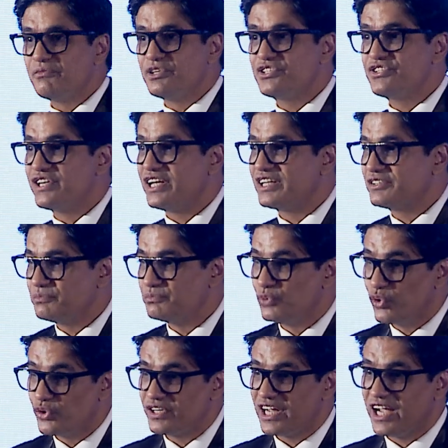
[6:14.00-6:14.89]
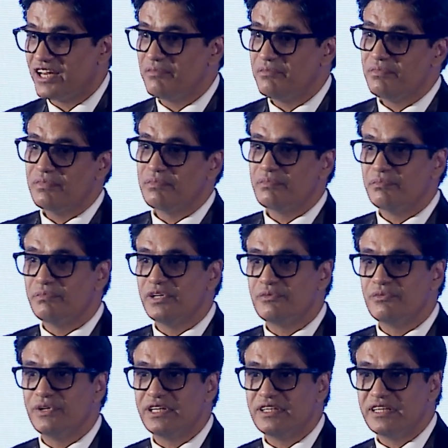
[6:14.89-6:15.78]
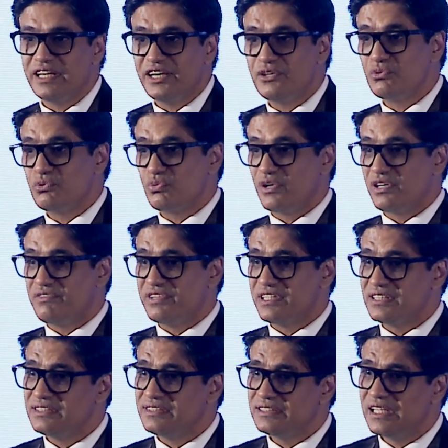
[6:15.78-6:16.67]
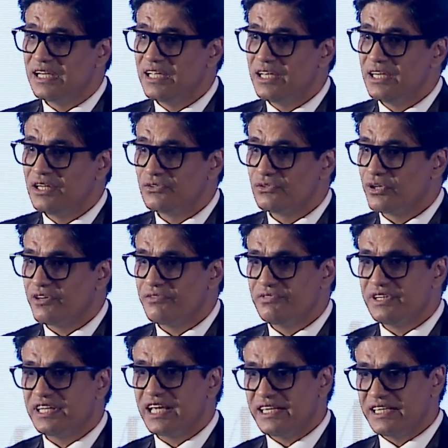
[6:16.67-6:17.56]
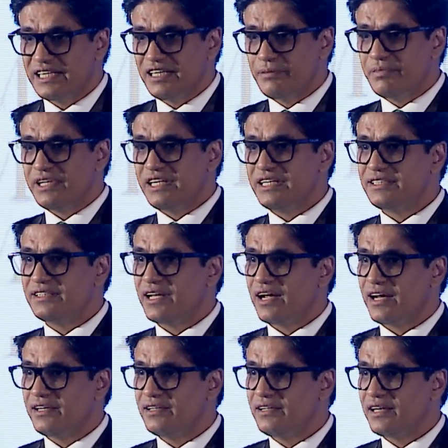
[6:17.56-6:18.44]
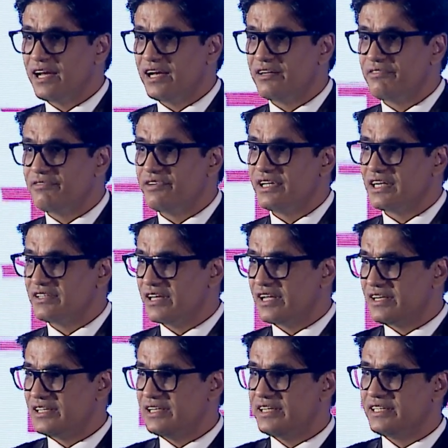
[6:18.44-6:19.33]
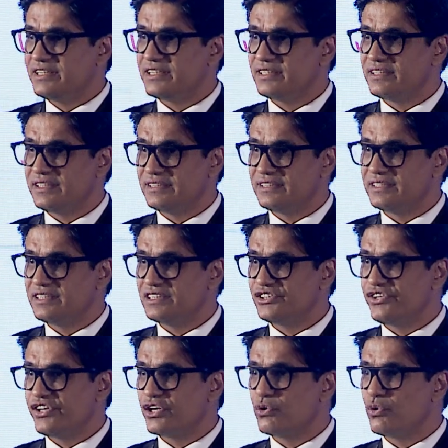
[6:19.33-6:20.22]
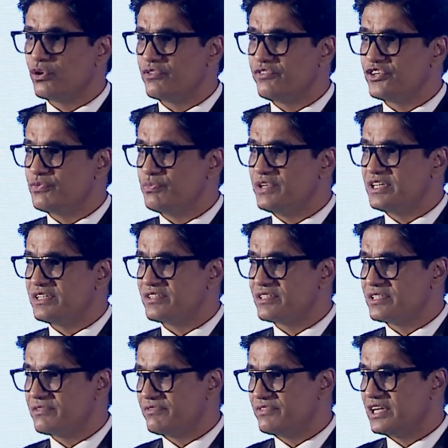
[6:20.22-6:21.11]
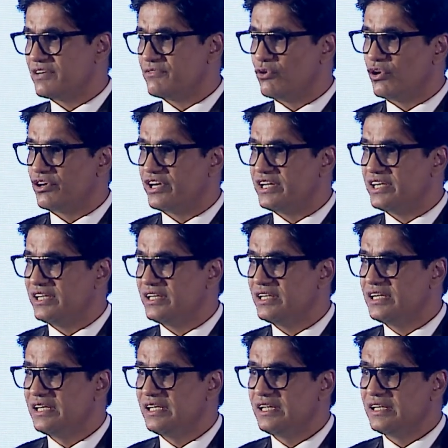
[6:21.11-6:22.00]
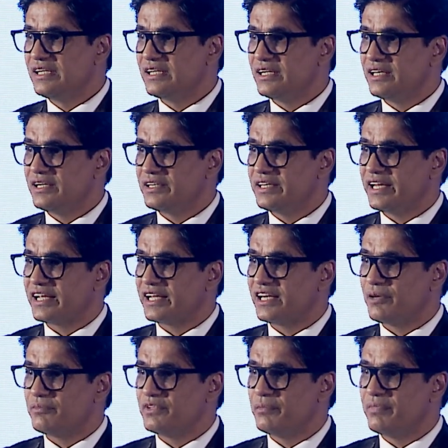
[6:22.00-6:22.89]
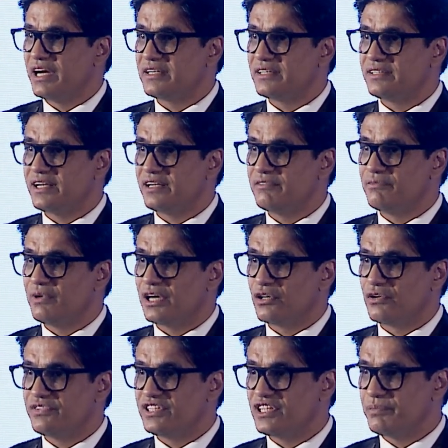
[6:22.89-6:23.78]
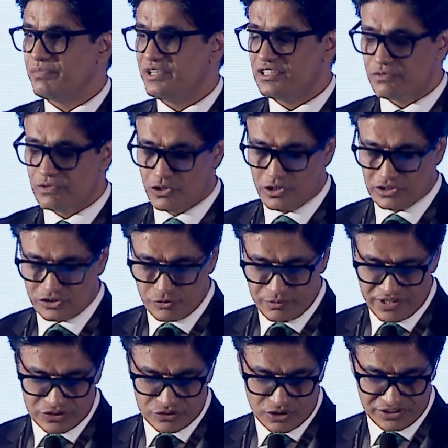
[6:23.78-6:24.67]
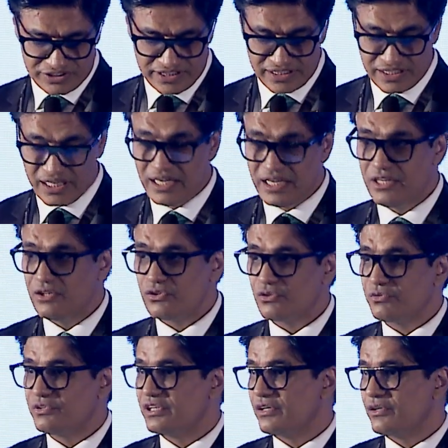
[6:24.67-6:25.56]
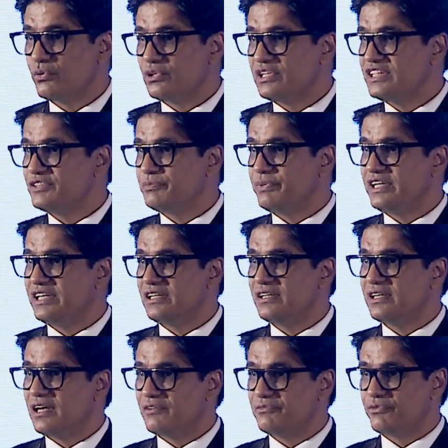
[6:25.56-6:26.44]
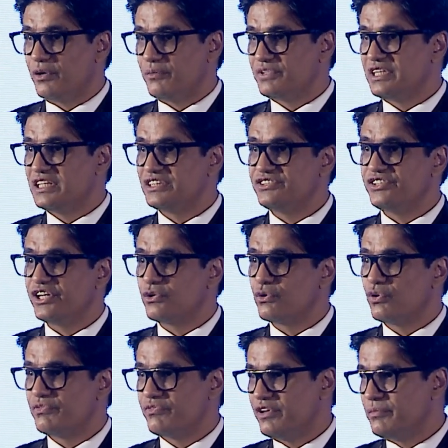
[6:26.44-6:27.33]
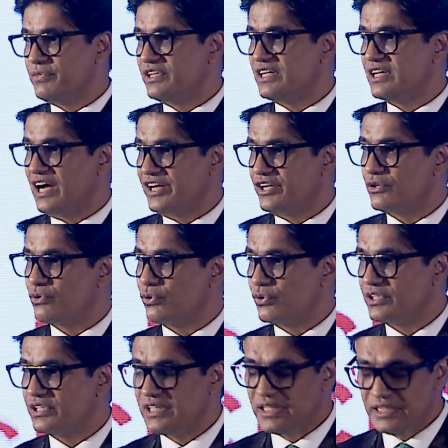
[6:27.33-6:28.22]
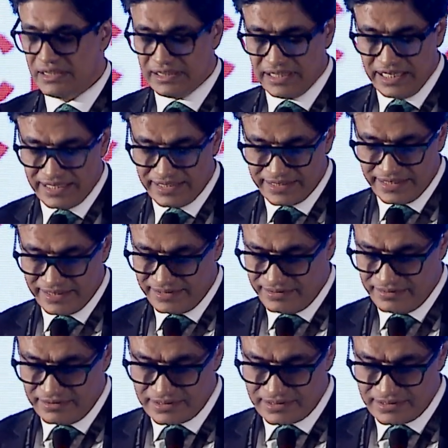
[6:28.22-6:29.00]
takes more time, between 8 to 12 years. So if we can eliminate that, and if we are directly in the district court, which means we have already taken up the matter that one of the appeals will also be exhausted. So the only appeal from the district court will be the high court, and then